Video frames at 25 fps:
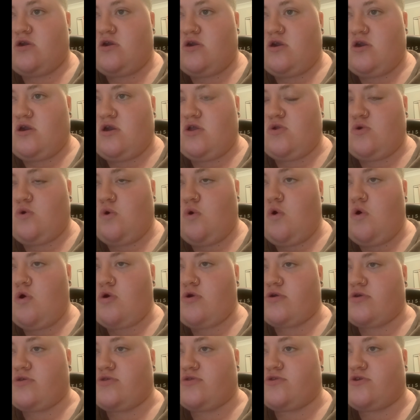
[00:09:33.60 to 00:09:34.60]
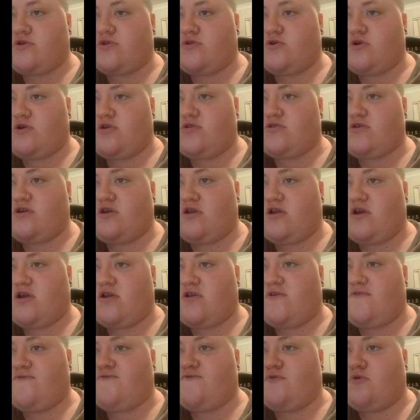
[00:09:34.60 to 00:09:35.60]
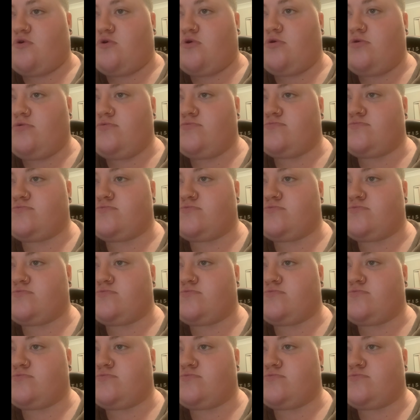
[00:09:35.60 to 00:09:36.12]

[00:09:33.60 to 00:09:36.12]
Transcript: In August 1984,